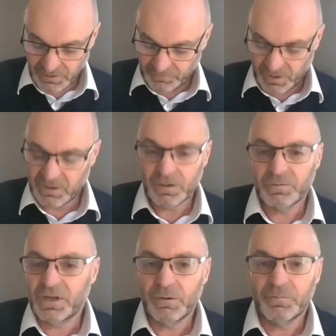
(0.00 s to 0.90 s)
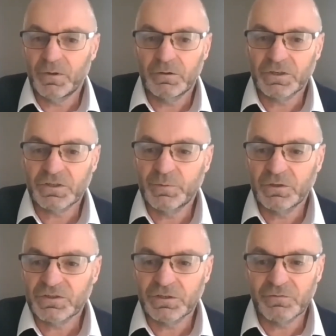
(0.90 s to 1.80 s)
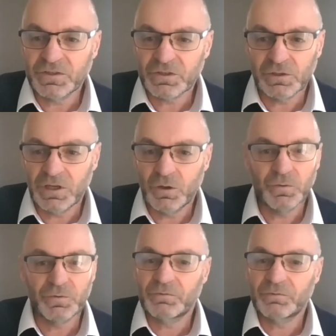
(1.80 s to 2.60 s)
are experiencing physical health,